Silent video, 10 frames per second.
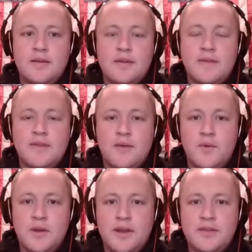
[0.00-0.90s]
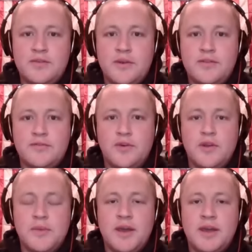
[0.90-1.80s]
I've got one last question for
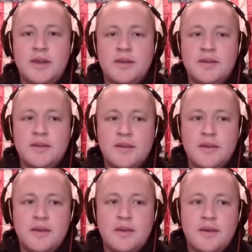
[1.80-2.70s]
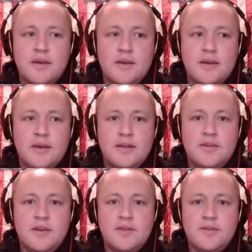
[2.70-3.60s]
you, Mike.
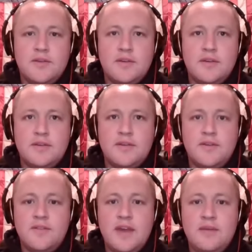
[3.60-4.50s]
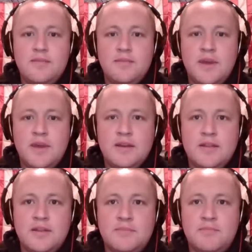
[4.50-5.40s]
Does this game
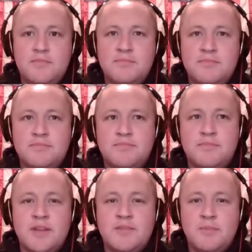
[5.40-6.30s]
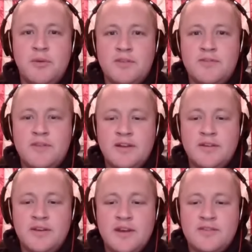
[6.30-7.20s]
mean that Pittsburgh is
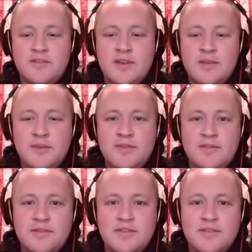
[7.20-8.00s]
technically national champions?